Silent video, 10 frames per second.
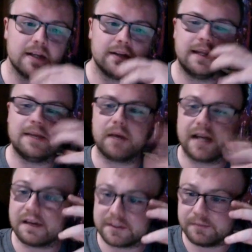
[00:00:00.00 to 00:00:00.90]
they might
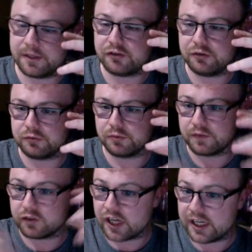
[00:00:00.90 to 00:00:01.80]
have some issues with the
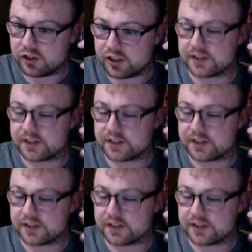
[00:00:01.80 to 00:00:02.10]
changes,